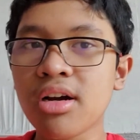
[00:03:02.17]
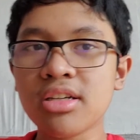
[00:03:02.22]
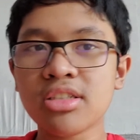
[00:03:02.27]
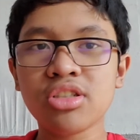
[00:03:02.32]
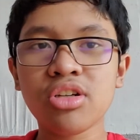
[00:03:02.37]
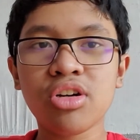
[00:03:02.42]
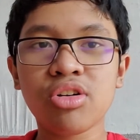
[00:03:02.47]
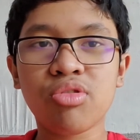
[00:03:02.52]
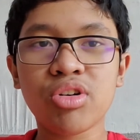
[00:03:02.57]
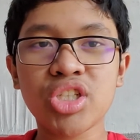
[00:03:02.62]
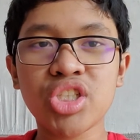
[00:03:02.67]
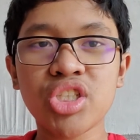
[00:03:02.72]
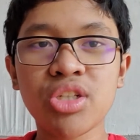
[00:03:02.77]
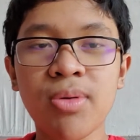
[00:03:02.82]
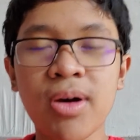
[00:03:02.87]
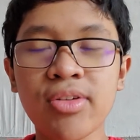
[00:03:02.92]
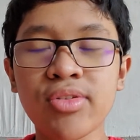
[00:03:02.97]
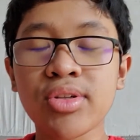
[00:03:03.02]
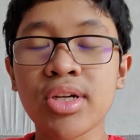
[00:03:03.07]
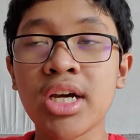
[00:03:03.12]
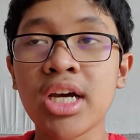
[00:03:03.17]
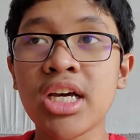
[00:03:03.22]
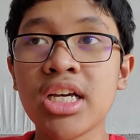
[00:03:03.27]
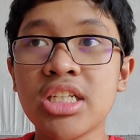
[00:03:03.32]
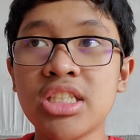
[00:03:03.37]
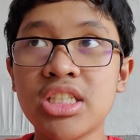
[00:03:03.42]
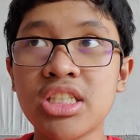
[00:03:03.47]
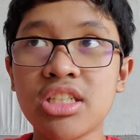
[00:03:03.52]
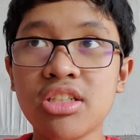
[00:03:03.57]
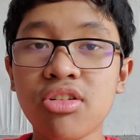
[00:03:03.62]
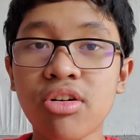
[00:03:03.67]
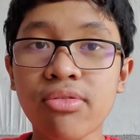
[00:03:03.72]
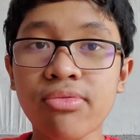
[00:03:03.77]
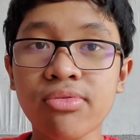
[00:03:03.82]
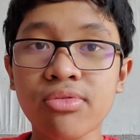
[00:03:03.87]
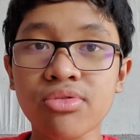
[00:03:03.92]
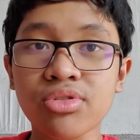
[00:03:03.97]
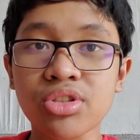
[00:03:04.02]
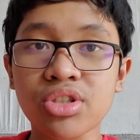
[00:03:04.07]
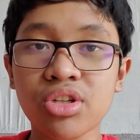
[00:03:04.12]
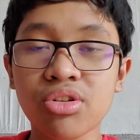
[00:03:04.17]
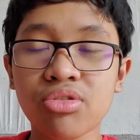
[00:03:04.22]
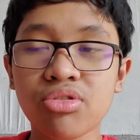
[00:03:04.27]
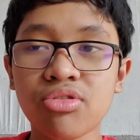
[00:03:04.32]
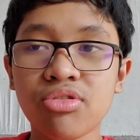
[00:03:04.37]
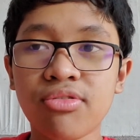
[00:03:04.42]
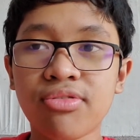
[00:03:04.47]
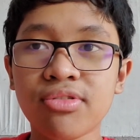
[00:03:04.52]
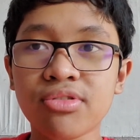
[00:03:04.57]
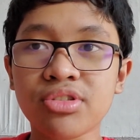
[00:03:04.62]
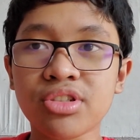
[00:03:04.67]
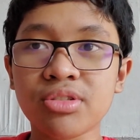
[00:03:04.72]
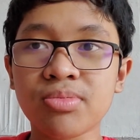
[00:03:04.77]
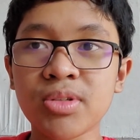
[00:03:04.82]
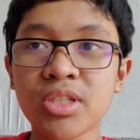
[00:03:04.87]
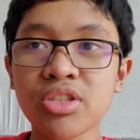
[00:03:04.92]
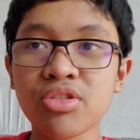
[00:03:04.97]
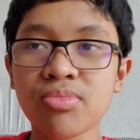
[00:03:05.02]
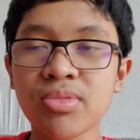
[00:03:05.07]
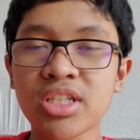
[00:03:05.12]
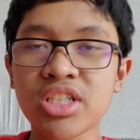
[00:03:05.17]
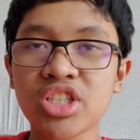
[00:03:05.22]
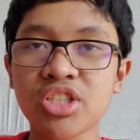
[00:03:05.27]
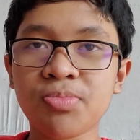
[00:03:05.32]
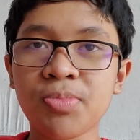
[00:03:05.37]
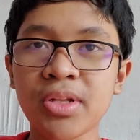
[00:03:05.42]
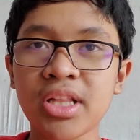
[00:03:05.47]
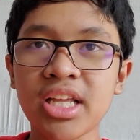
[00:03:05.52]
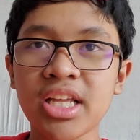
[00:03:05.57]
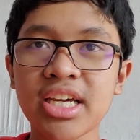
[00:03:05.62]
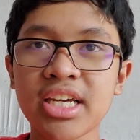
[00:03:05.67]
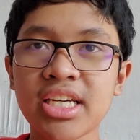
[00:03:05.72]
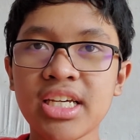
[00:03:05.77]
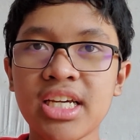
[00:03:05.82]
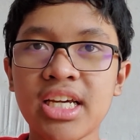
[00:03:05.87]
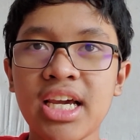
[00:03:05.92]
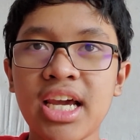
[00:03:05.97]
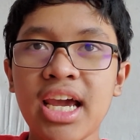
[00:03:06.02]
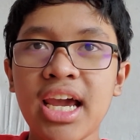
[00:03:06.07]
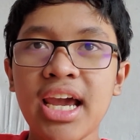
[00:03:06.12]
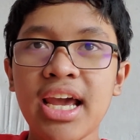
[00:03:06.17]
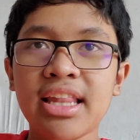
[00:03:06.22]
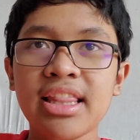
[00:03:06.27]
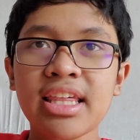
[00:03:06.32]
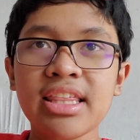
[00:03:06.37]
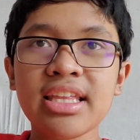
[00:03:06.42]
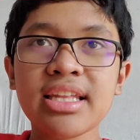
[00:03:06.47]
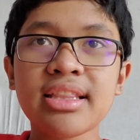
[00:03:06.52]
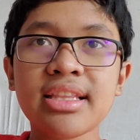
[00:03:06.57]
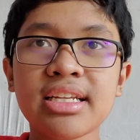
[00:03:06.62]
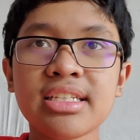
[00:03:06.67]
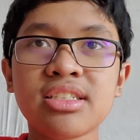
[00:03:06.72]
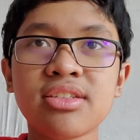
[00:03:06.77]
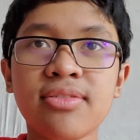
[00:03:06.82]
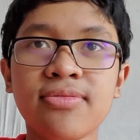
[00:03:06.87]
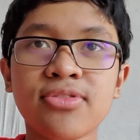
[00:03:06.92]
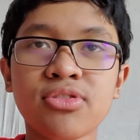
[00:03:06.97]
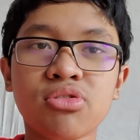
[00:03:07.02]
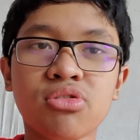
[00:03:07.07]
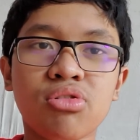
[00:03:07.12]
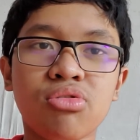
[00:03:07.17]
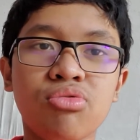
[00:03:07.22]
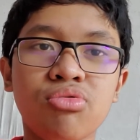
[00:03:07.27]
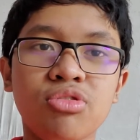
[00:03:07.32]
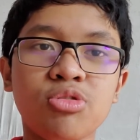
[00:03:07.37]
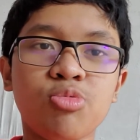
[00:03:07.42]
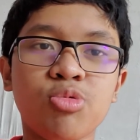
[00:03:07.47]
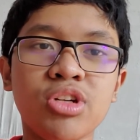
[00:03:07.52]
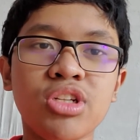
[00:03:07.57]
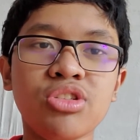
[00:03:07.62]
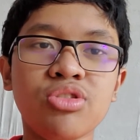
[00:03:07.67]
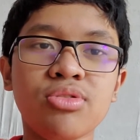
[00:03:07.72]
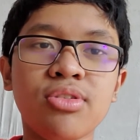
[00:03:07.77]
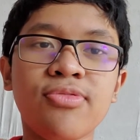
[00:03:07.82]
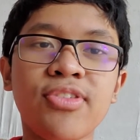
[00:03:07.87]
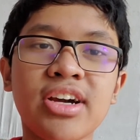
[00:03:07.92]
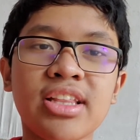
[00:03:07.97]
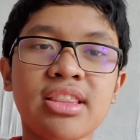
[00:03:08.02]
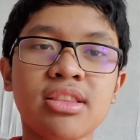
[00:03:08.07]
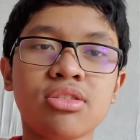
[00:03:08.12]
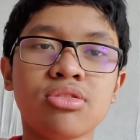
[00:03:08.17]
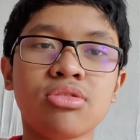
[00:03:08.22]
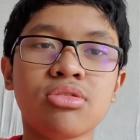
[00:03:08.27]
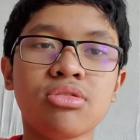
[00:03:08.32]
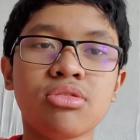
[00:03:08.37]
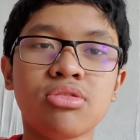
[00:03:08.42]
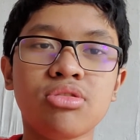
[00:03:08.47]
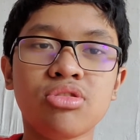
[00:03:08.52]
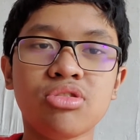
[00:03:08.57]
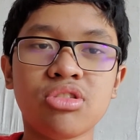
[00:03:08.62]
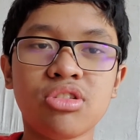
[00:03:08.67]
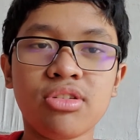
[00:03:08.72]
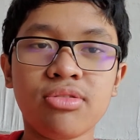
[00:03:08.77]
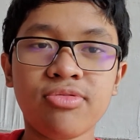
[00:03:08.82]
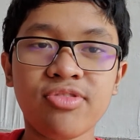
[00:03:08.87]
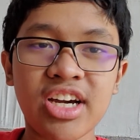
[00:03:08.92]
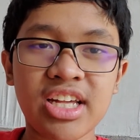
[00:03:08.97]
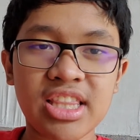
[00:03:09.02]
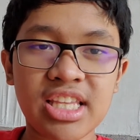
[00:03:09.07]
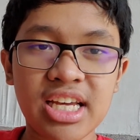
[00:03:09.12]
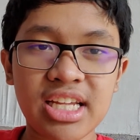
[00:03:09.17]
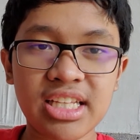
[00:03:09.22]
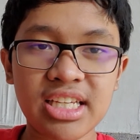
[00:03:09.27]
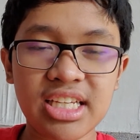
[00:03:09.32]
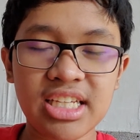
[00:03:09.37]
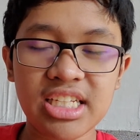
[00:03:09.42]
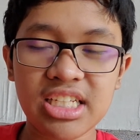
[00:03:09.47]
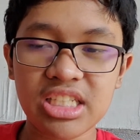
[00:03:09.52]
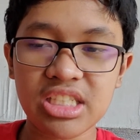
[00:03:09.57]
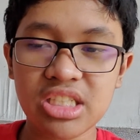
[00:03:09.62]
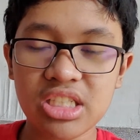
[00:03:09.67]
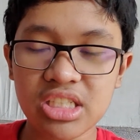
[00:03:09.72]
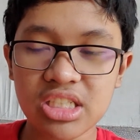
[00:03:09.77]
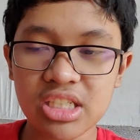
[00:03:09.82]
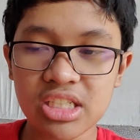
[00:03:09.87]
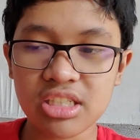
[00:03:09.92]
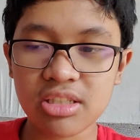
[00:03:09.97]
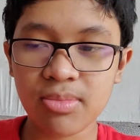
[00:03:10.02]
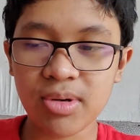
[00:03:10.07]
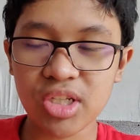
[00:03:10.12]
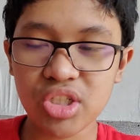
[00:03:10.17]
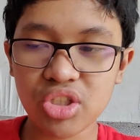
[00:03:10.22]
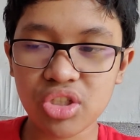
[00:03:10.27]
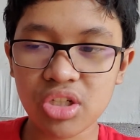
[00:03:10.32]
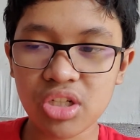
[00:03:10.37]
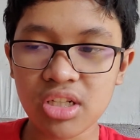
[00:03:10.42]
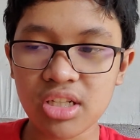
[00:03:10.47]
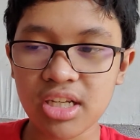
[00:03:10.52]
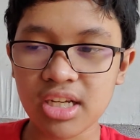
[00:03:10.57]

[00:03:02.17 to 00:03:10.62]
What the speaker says: I saw a question about Xenoverse Goku versus Mr. Mixie, Spitlick, and they think that Xenoverse Goku is win due to the fact that he's six-dimensional.